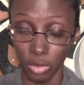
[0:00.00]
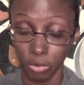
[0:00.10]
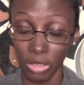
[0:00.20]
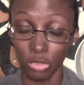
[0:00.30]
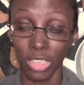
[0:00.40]
a
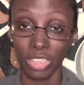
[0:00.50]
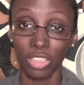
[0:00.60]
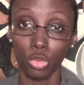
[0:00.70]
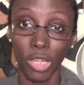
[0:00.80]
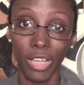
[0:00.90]
special
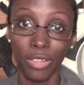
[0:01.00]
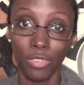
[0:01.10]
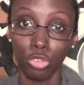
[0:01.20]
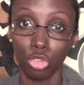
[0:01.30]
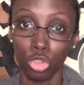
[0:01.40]
technique you
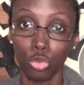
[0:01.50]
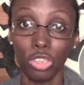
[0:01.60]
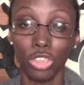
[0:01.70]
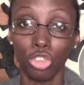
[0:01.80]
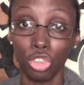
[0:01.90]
have that
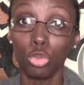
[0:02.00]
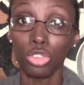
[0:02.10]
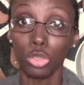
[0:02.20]
you